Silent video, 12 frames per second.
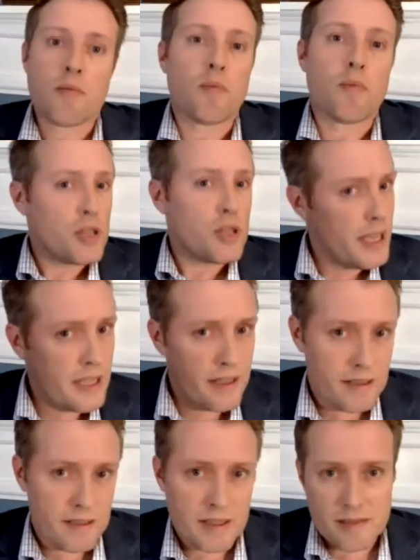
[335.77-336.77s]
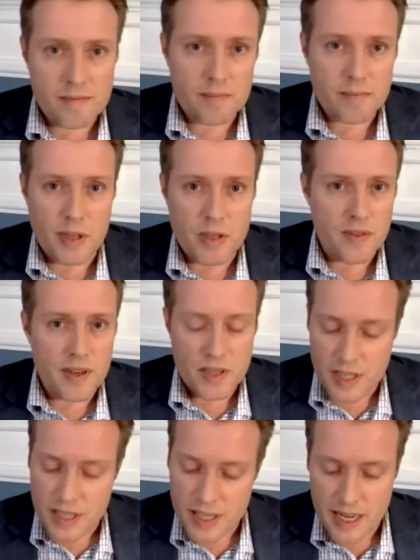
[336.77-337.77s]
much like
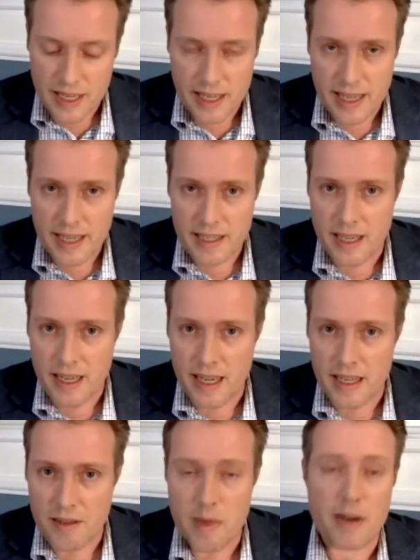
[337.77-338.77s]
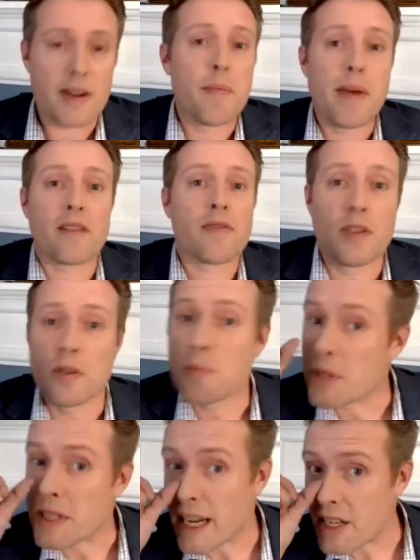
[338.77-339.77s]
Preservation Connecticut, uh, the American Battlefield
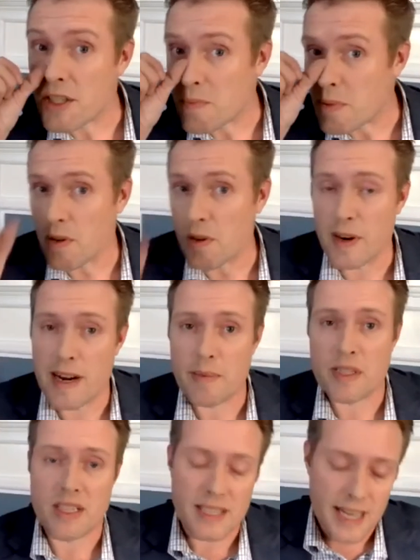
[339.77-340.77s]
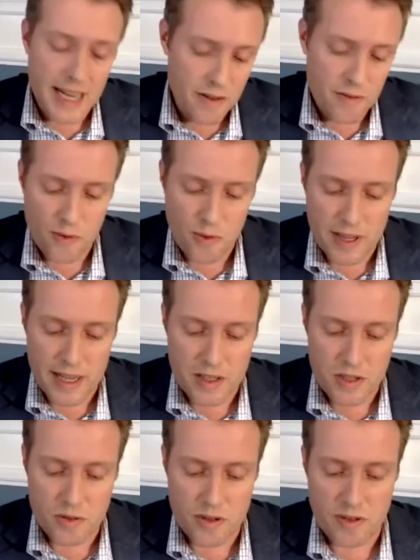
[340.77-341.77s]
Protection Program is designed for that
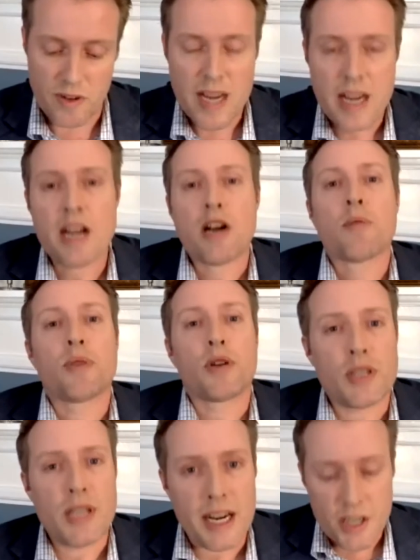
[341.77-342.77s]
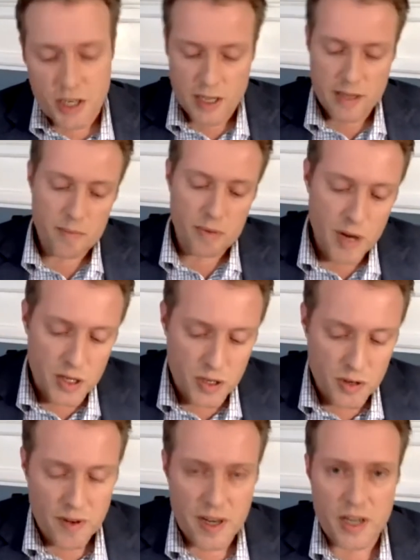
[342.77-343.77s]
sort of protection,
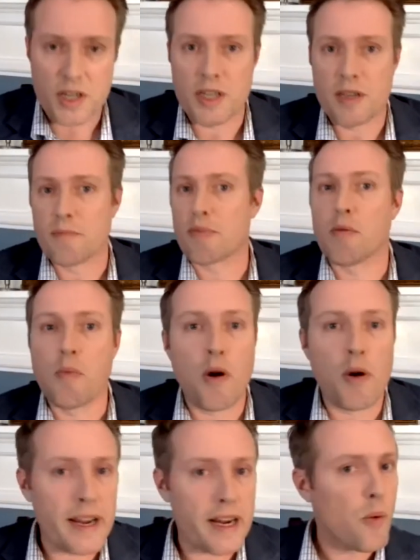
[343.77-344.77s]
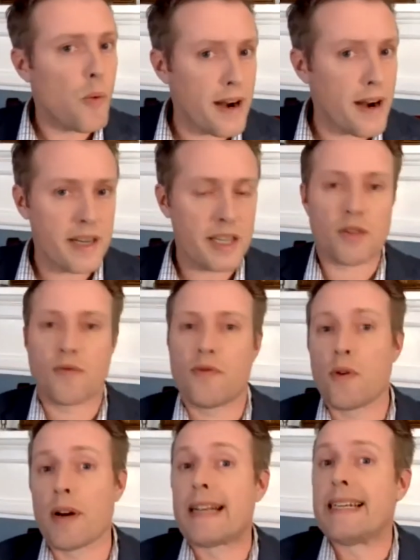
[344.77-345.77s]
preservation, promoting awareness
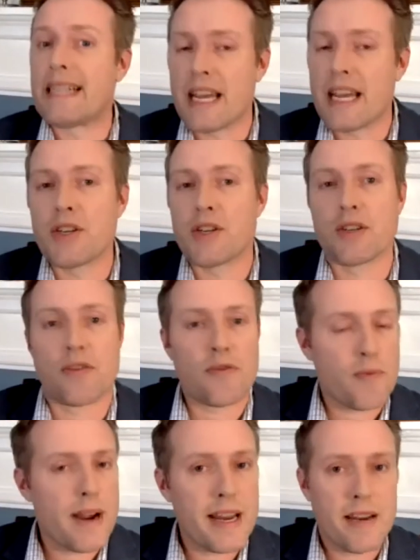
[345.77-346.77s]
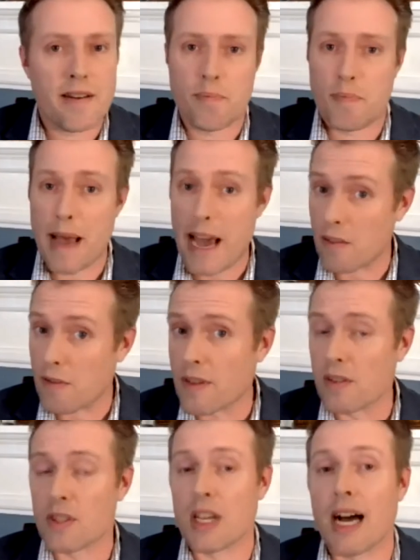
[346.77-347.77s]
for endangered, threatened
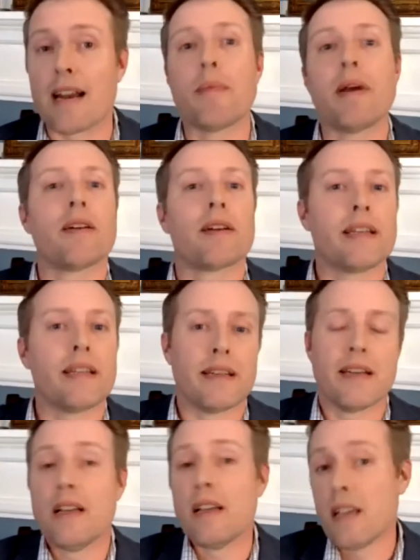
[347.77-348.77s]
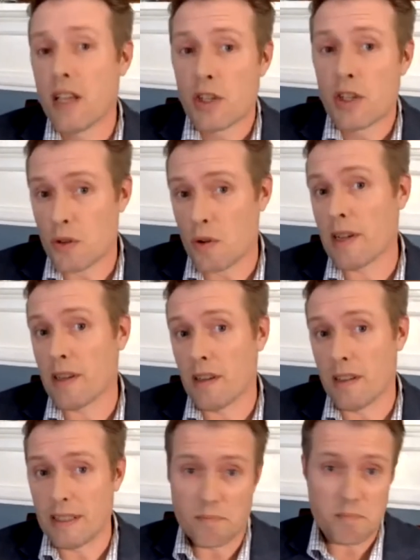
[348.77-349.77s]
battlefields on American
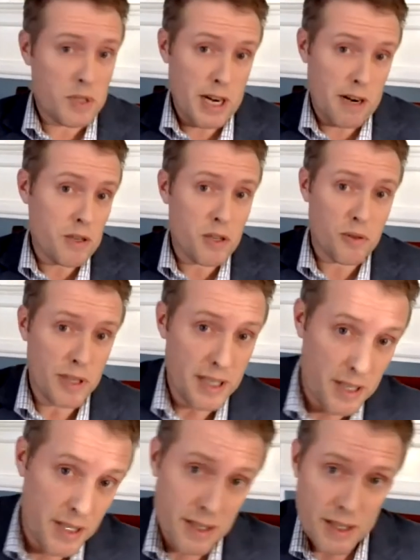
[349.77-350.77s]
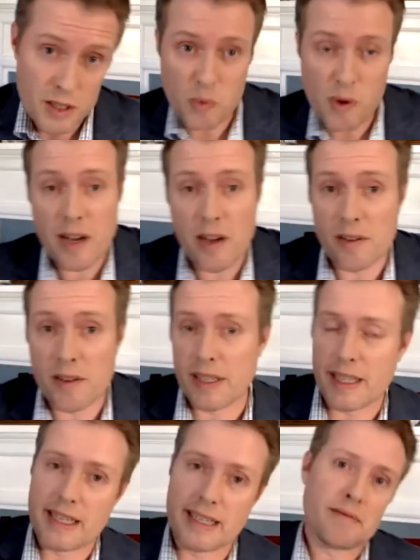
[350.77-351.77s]
soil and territories as well,
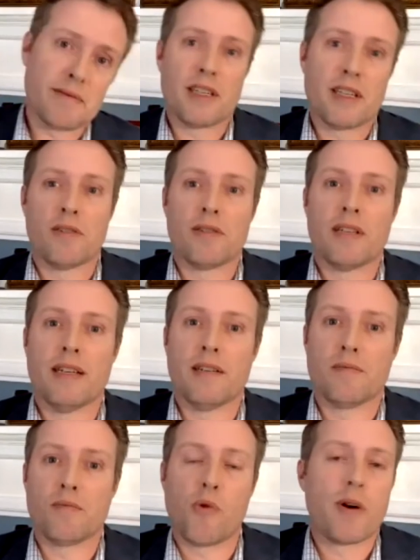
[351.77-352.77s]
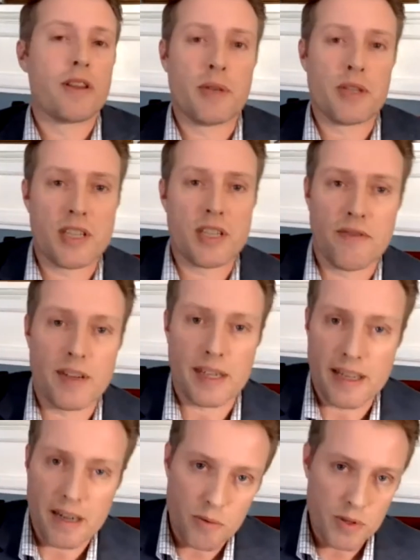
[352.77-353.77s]
thinking, you know, in the war in the Pacific
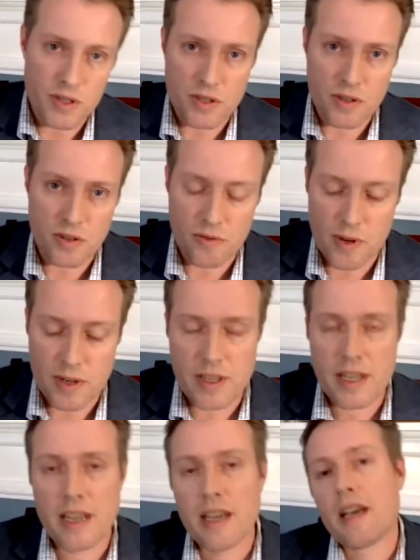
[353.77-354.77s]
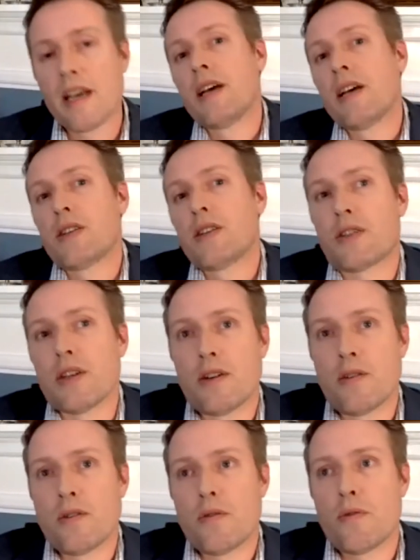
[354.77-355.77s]
and onwards and so forth.
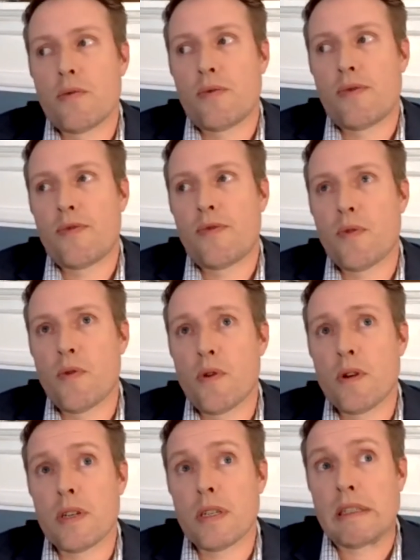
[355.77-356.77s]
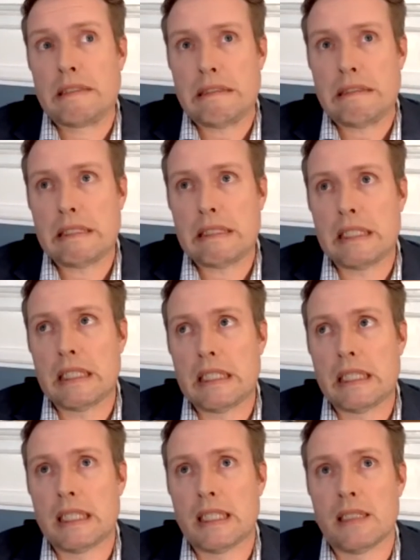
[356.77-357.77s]
So for
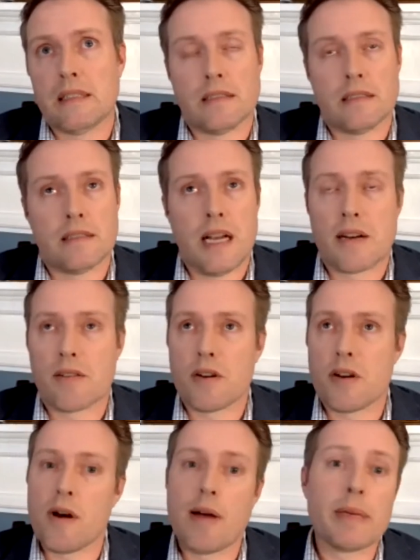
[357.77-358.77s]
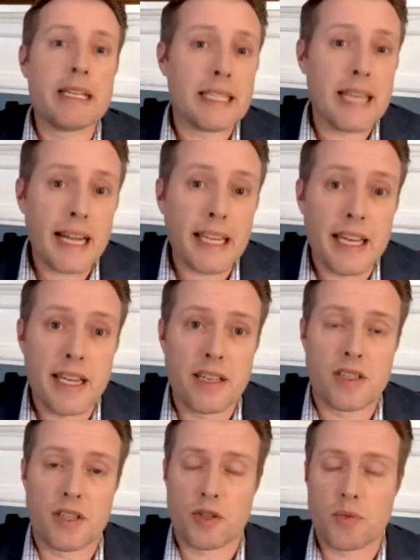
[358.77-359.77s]
uh, I don't know how many
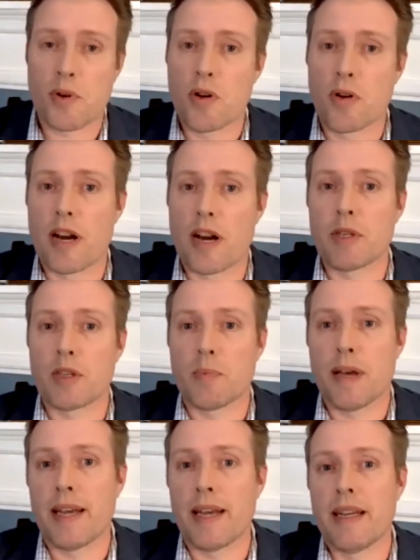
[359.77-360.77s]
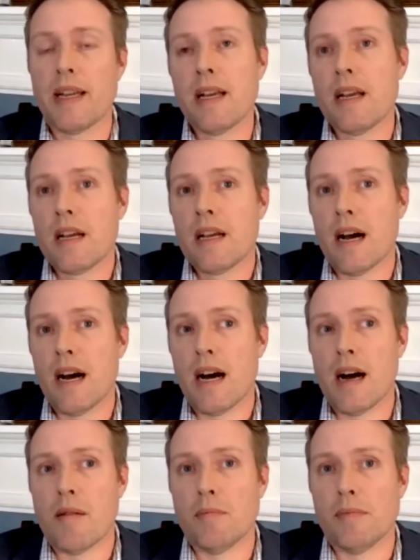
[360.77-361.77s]
decades, this program has been
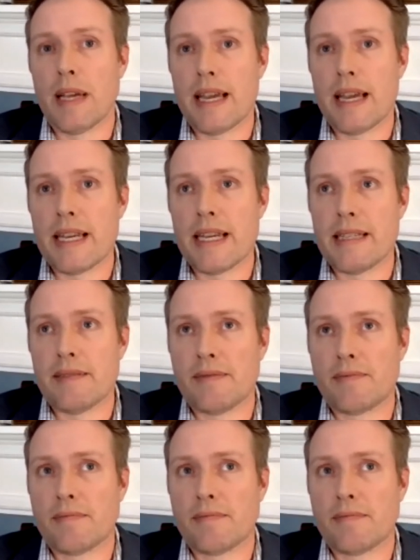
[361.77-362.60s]
um, a